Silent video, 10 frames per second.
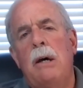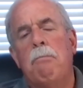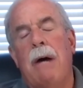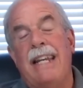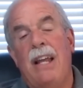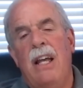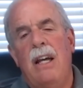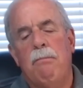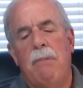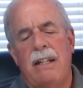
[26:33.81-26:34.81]
But
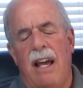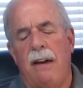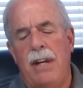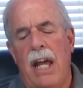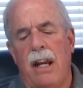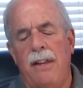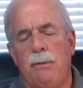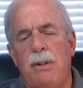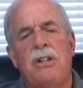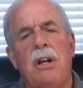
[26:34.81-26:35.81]
evidently there
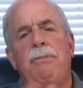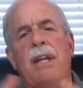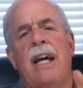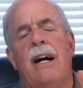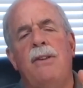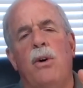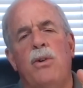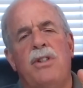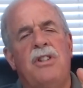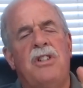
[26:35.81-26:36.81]
was something on
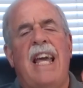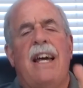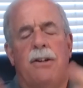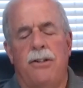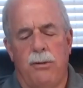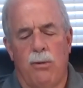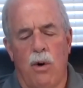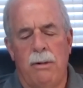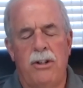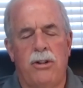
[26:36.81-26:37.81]
those standards. The
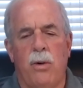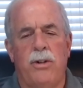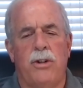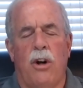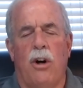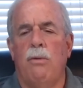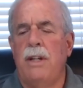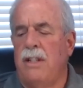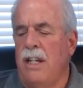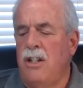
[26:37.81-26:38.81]
Roman soldiers
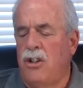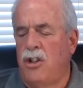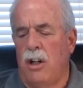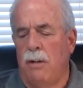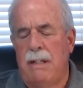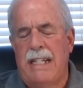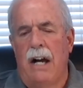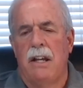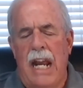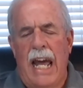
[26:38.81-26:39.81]
always, each
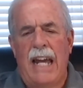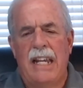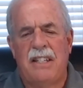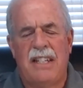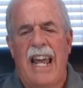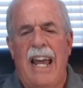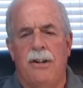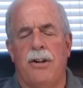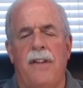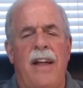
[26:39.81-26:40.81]
battalion had a
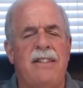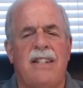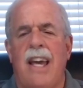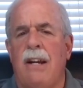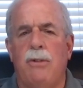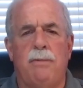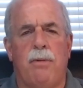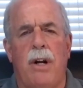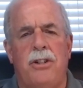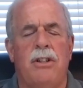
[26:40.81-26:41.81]
standard, and that standard was
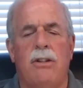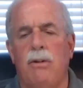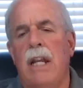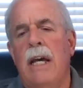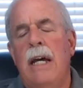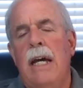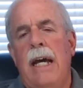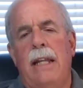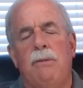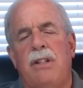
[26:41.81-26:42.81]
precious to it.
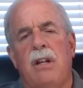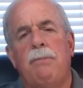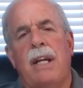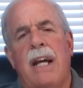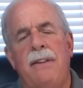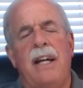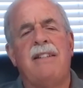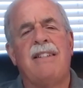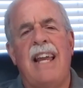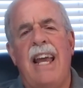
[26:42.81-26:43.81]
And there was something on that
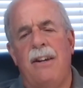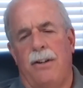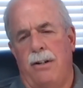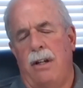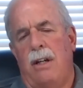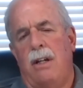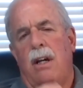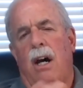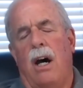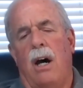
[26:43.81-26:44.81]
standard.
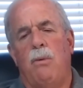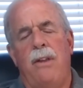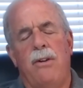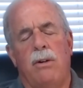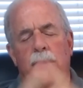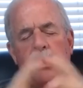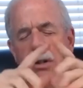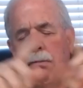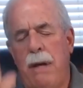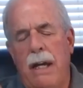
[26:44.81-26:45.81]
Whether it was
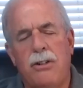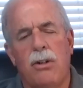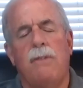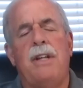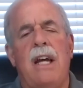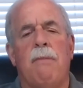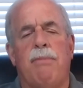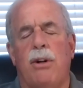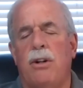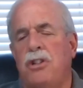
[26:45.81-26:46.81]
the picture of the
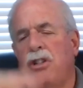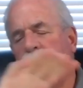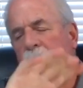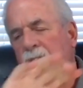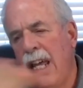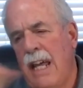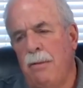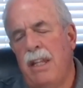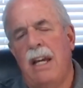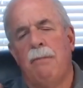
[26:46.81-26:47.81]
emperor, just the name
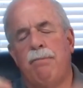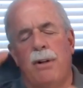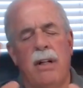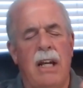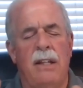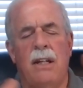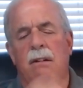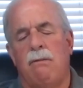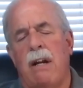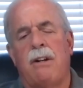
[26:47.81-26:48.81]
of the emperor, again,
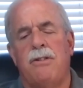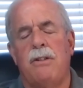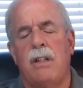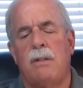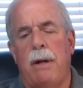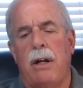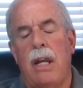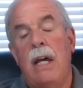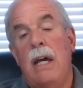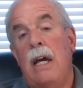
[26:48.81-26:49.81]
the records are disparate,
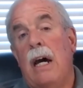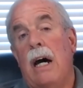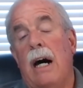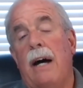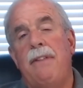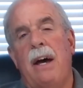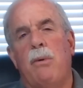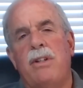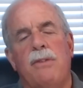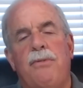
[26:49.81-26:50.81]
that
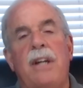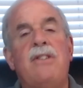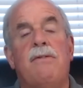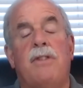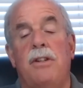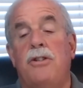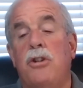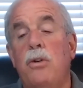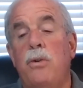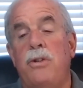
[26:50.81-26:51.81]
was offensive to the
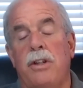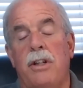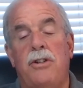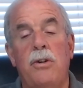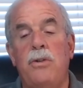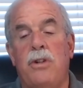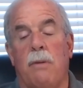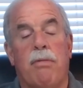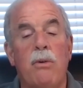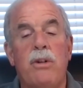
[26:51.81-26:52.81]
Jews, and the Jews
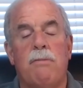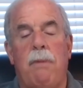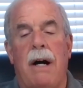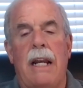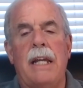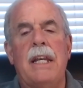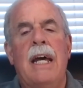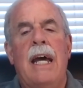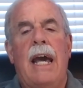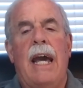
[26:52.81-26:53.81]
approached Pilate,
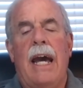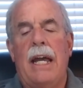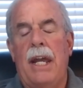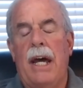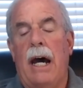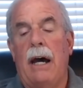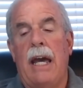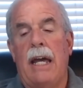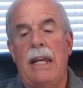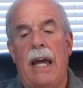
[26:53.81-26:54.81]
and
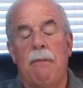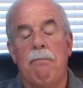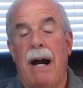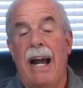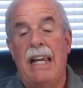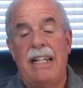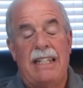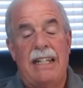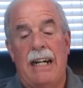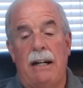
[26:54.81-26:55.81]
Pilate
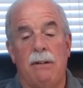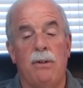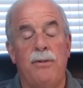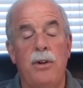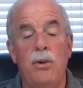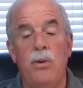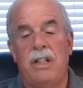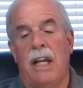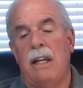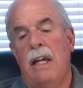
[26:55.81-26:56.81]

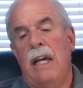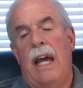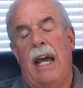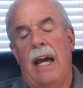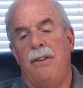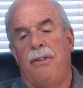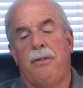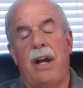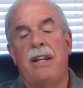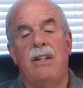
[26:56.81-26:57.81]
refused and
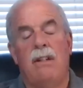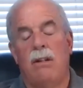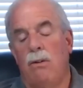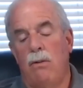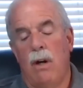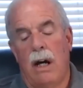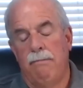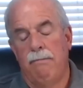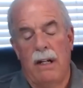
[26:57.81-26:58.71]
threatened to